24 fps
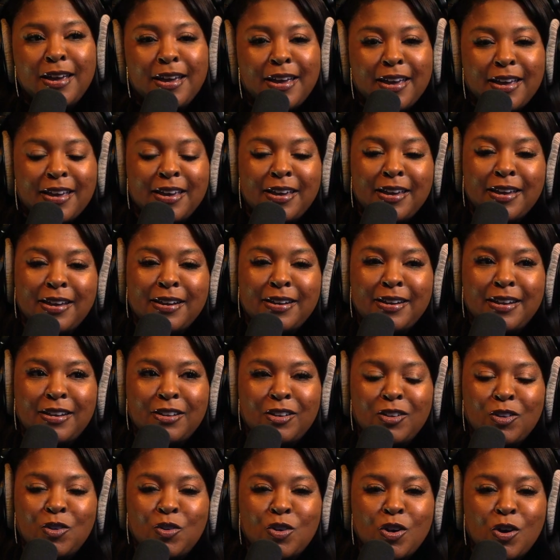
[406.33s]
and
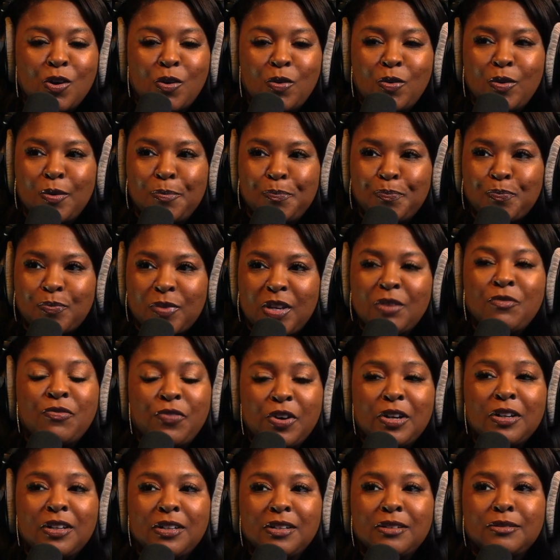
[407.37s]
you in know, Philly, in
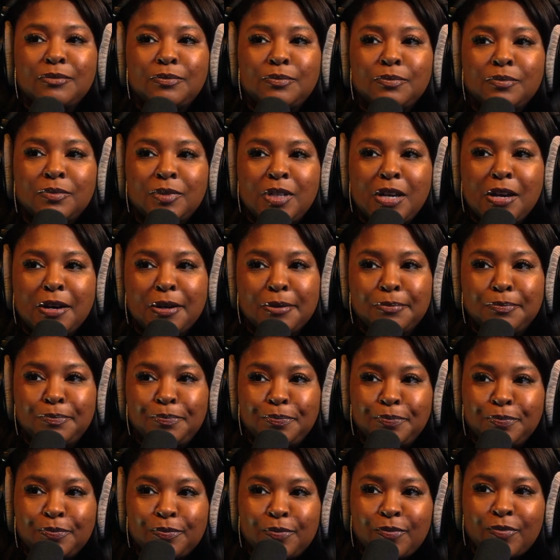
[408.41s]
Philly, yeah,
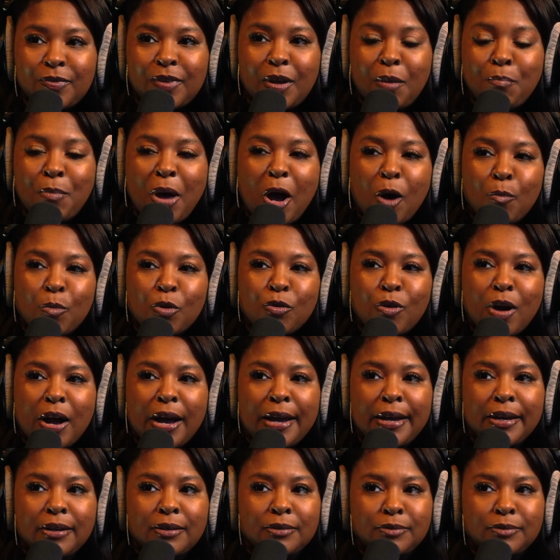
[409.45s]
wow, Mount Moriah.